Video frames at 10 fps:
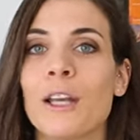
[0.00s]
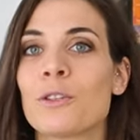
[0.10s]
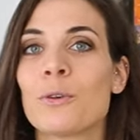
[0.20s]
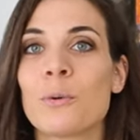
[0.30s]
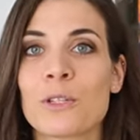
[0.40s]

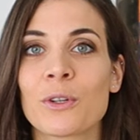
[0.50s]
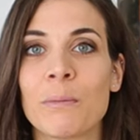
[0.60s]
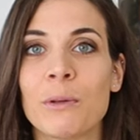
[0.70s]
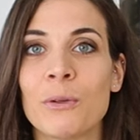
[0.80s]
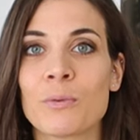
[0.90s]
It's always
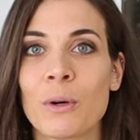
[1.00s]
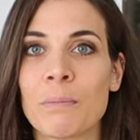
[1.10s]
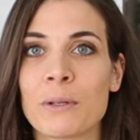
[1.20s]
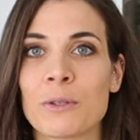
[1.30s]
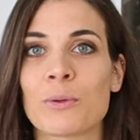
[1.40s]
gonna be used one
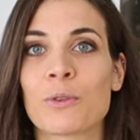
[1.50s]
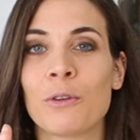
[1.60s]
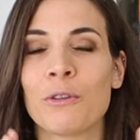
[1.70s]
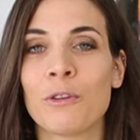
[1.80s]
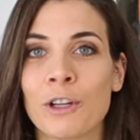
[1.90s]
puzzle. So
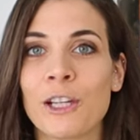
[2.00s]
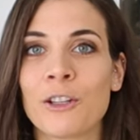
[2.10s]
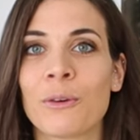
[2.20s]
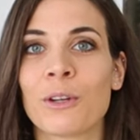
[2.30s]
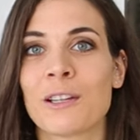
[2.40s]
if you really
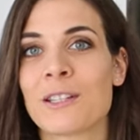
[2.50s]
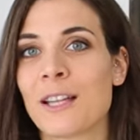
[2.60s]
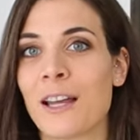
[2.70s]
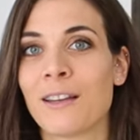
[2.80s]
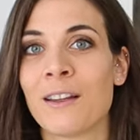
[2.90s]
don't
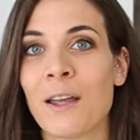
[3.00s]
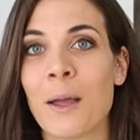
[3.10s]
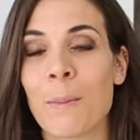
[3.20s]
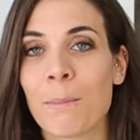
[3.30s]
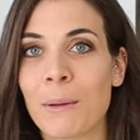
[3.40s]
understand,
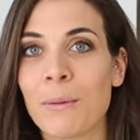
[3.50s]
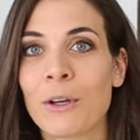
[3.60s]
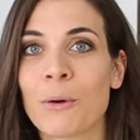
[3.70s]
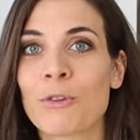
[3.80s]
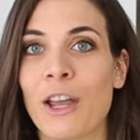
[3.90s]
maybe
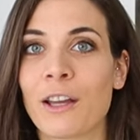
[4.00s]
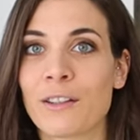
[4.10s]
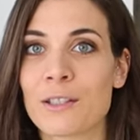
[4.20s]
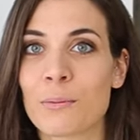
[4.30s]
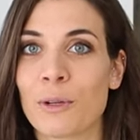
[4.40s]
go check
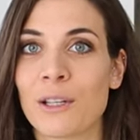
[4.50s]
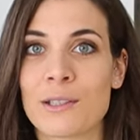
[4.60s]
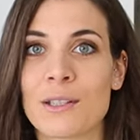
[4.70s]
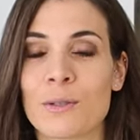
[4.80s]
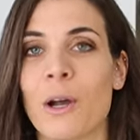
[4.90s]
the
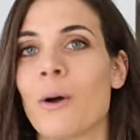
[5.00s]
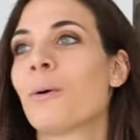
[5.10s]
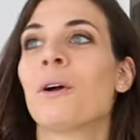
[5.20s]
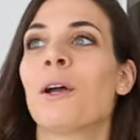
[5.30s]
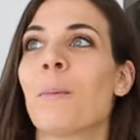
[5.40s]
spoilers as
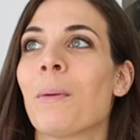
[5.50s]
well.